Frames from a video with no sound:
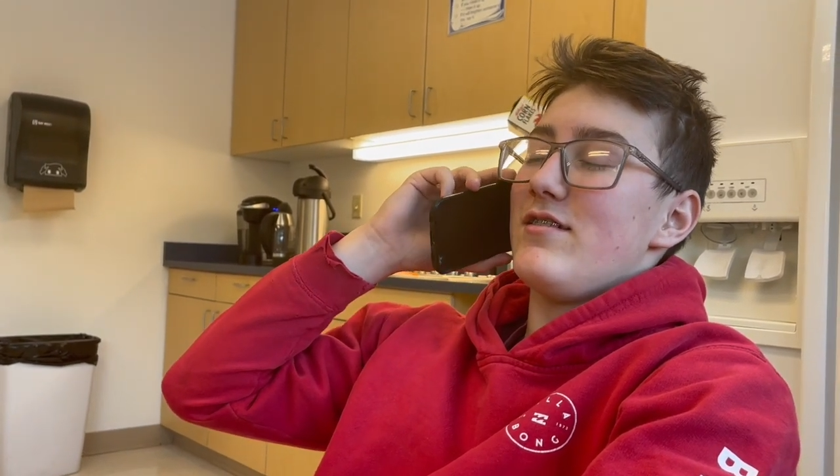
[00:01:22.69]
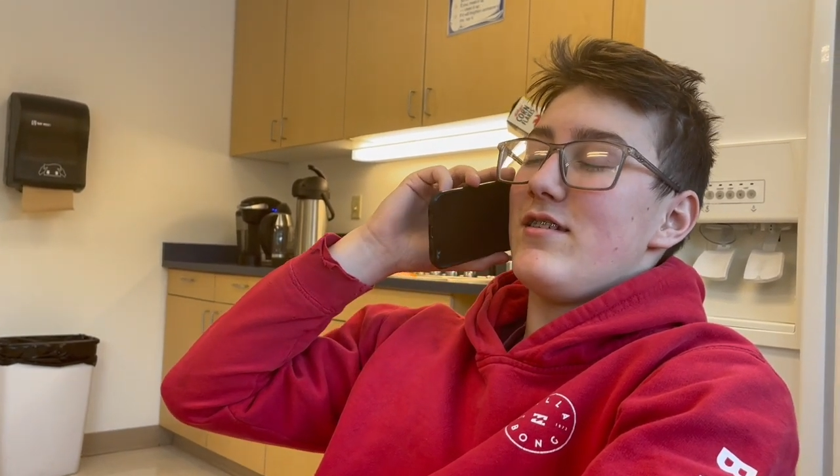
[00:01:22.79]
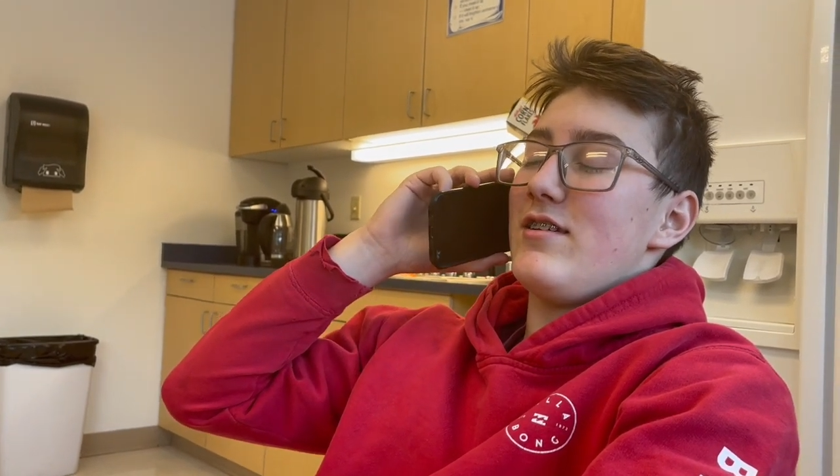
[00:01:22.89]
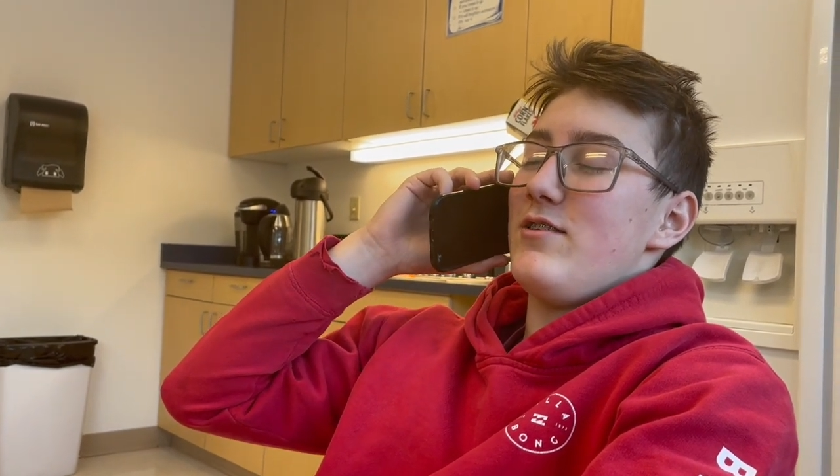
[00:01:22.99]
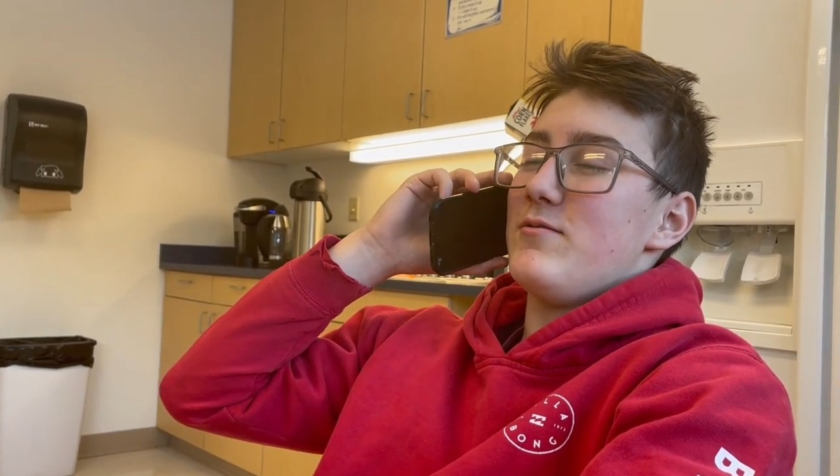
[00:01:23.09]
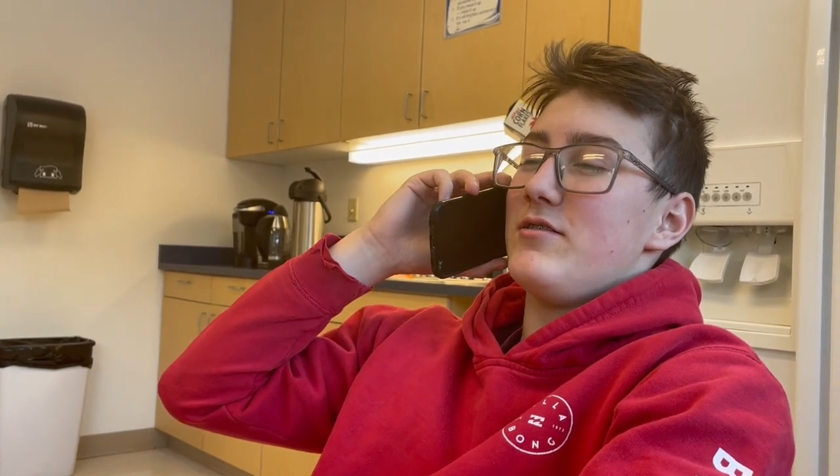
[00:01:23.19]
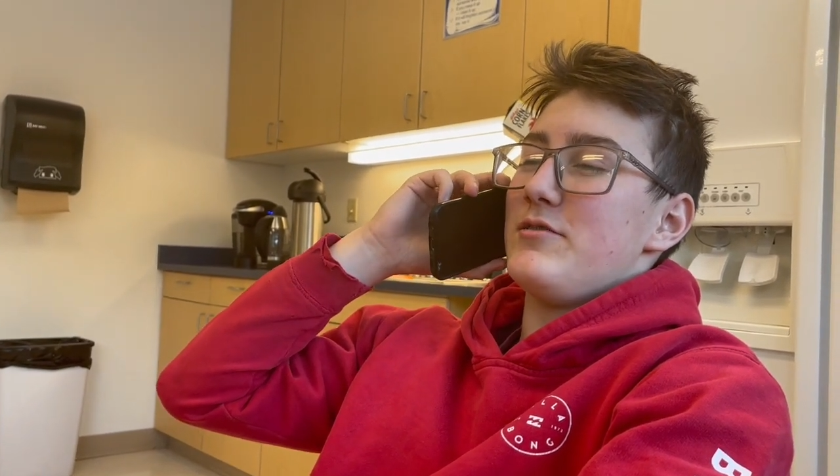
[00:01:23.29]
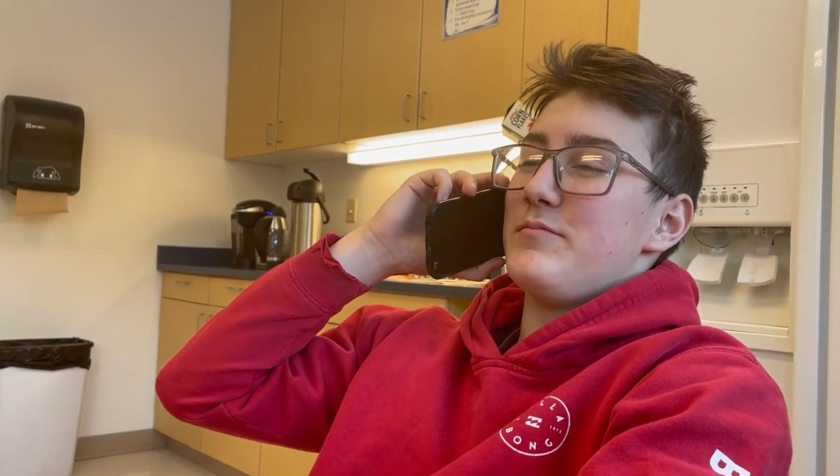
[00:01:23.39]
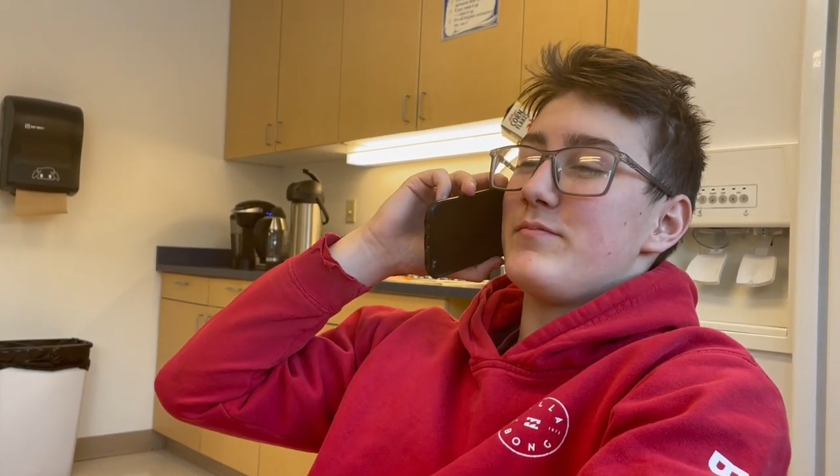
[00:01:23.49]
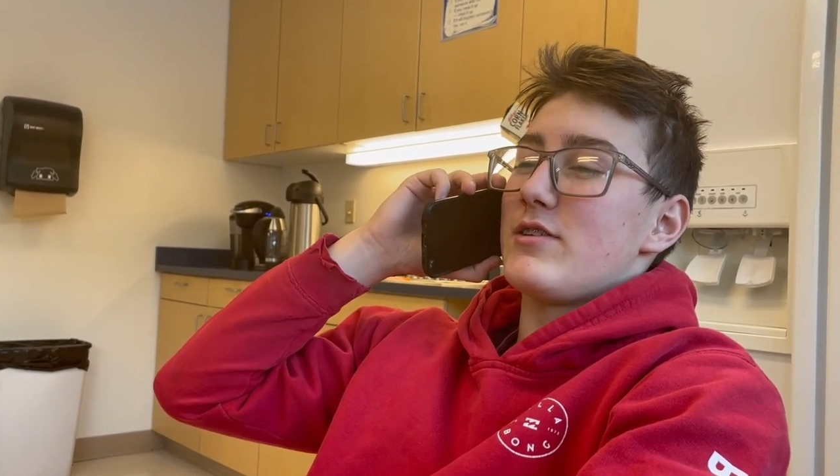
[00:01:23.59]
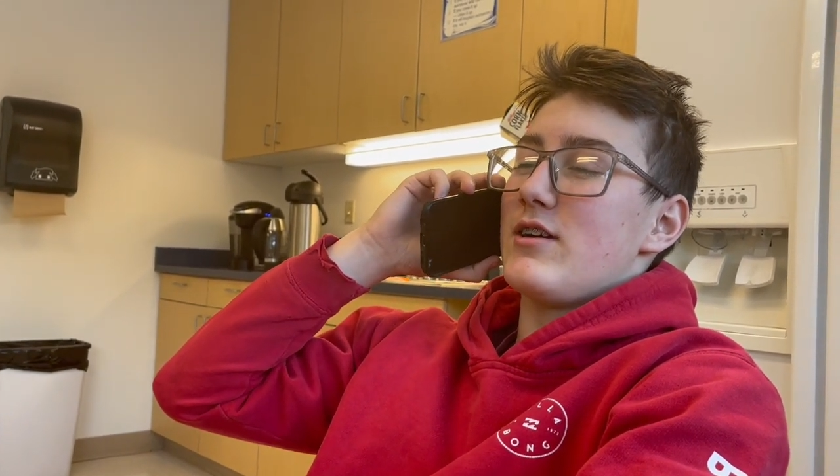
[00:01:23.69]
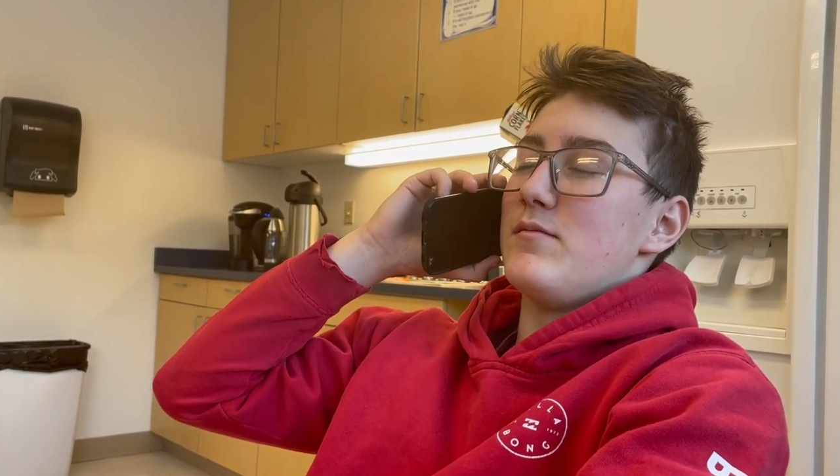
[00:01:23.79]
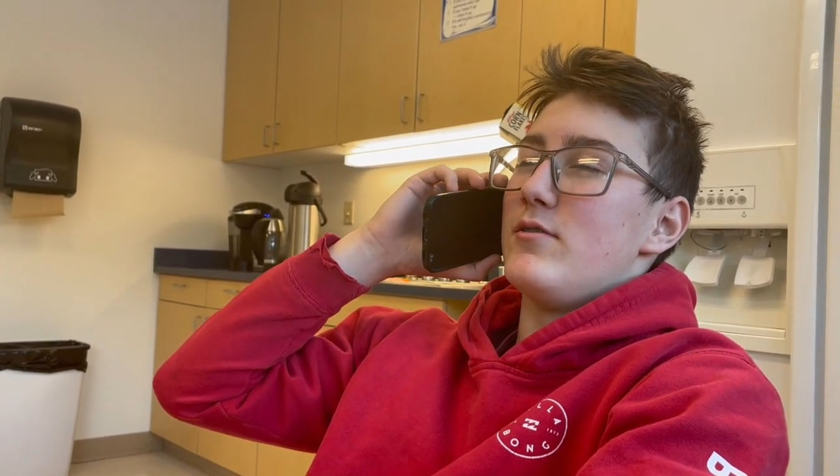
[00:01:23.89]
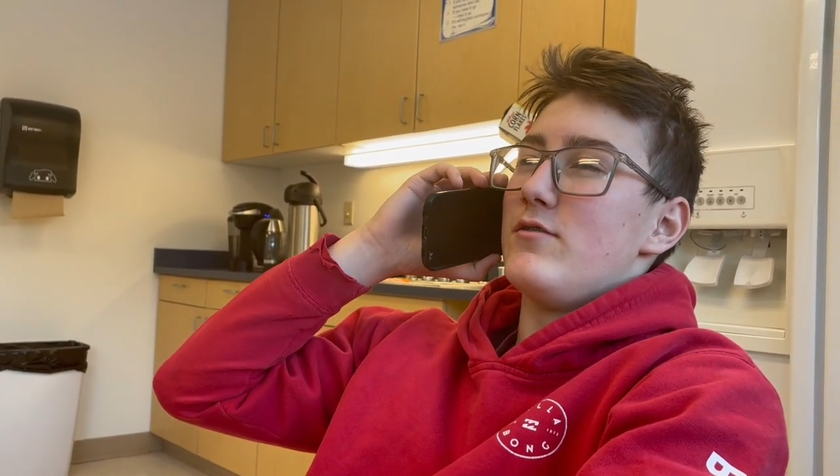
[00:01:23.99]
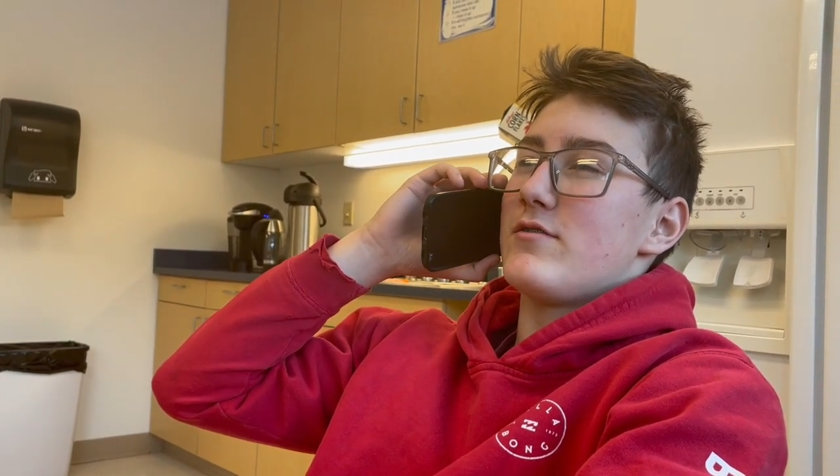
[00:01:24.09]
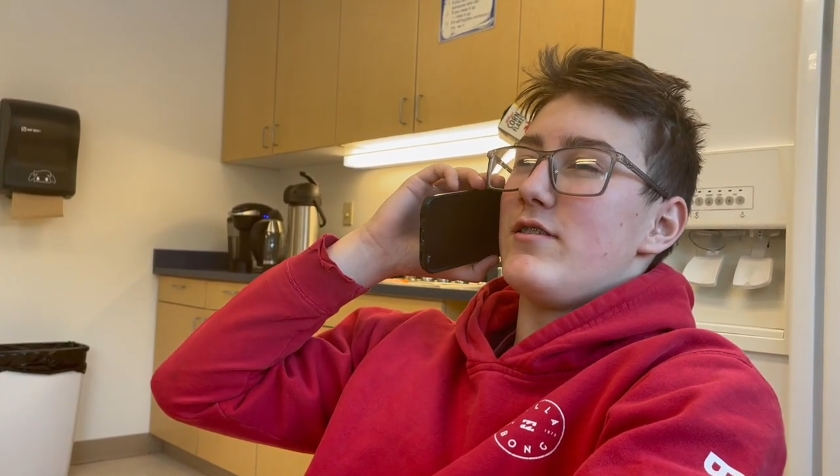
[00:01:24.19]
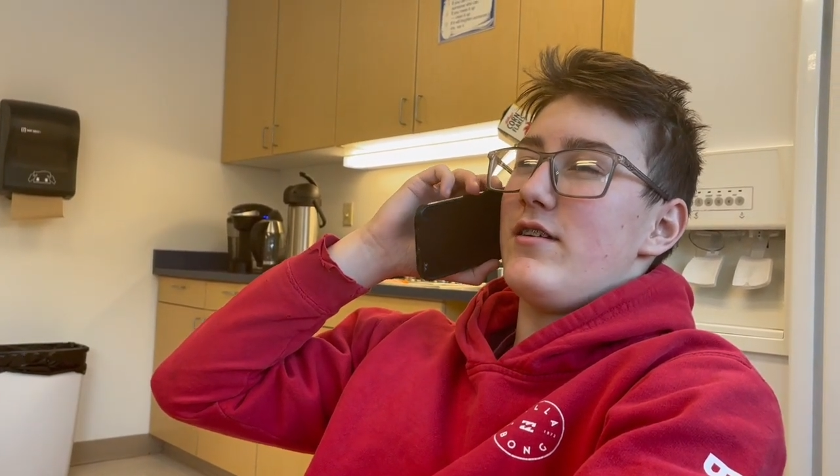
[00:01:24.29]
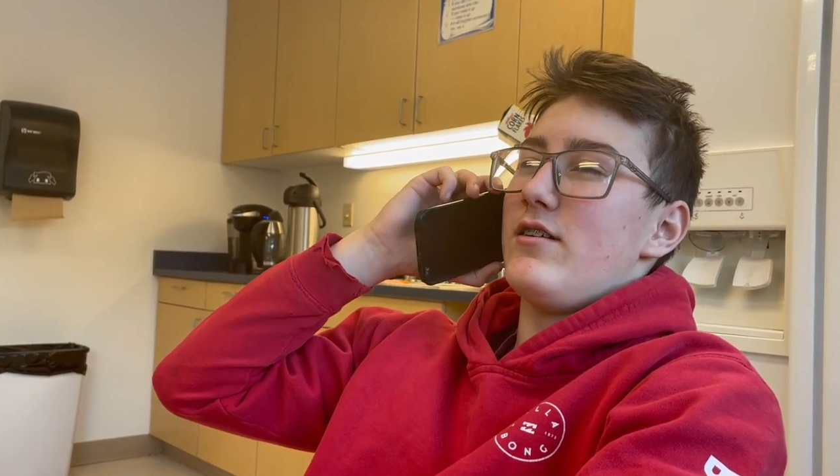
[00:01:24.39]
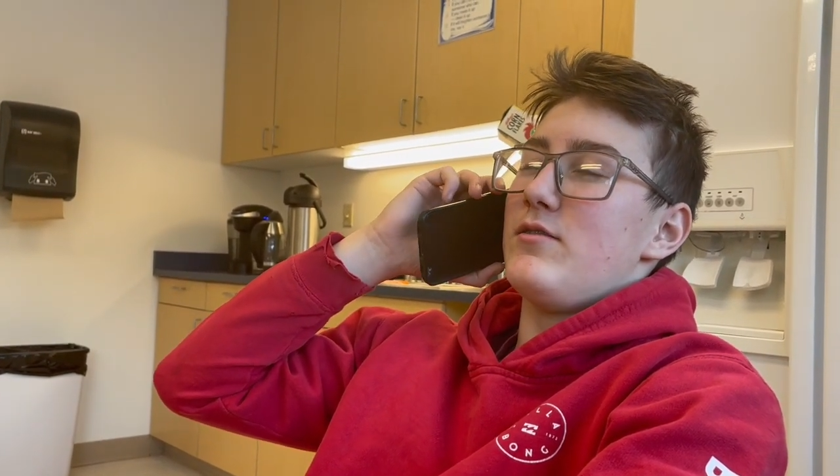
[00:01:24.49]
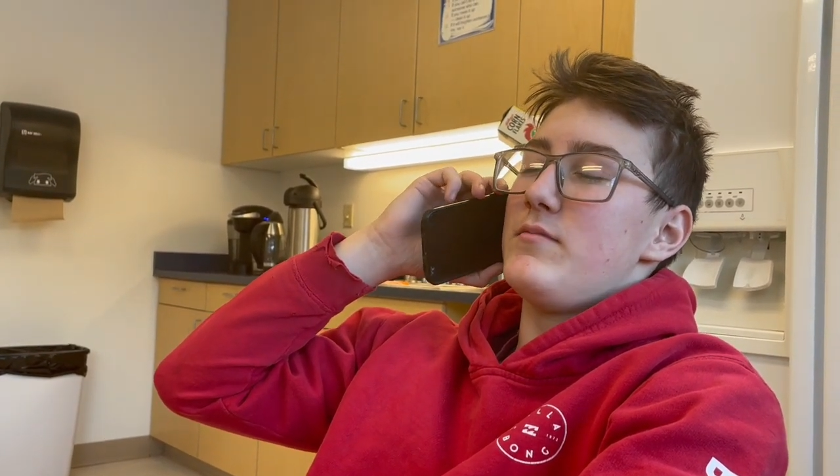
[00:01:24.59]
Can you, um, come over and
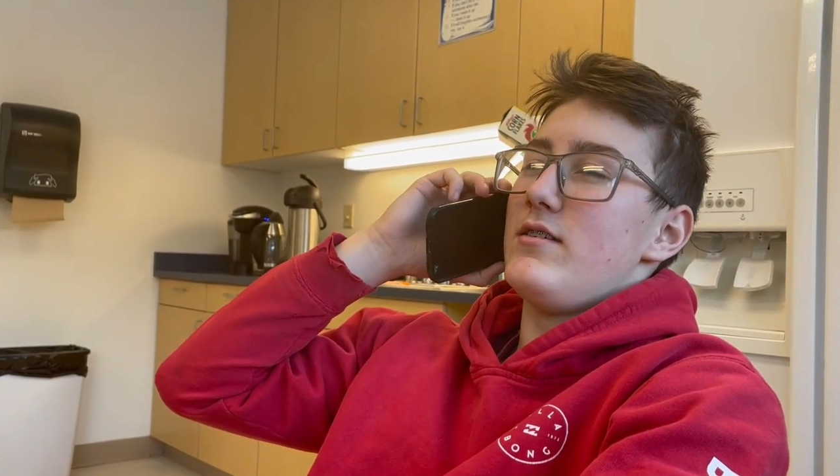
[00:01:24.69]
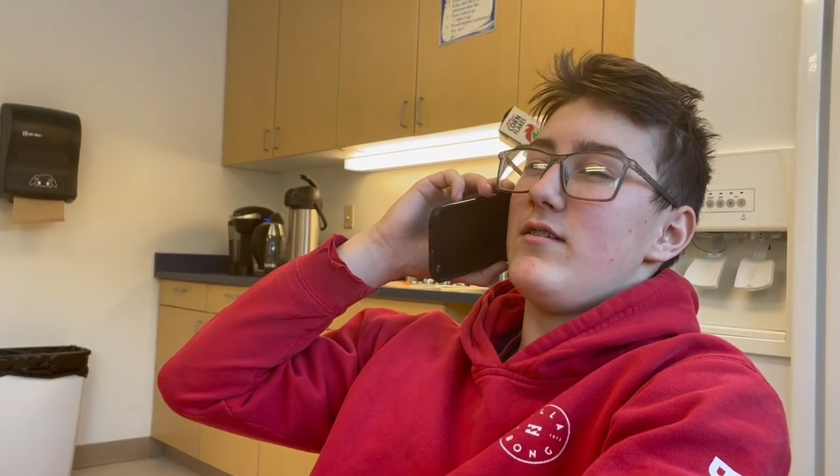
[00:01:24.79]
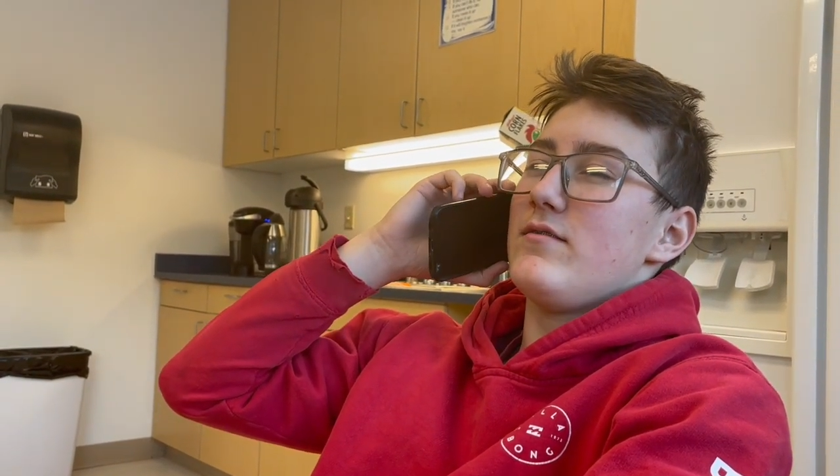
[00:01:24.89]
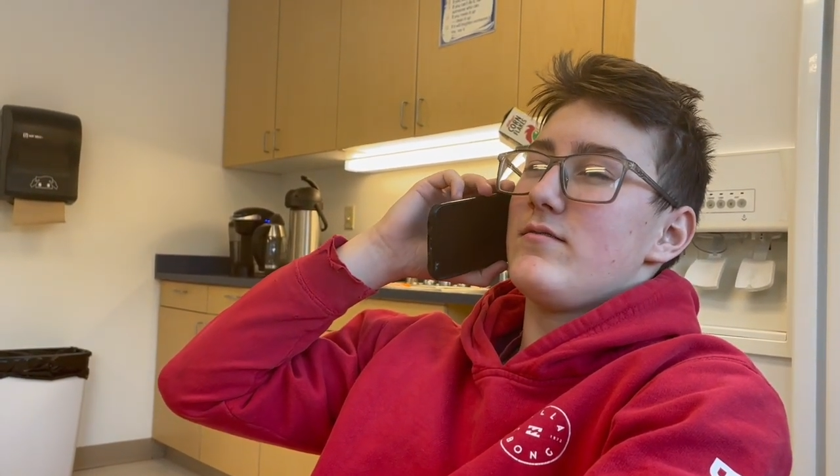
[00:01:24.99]
help me?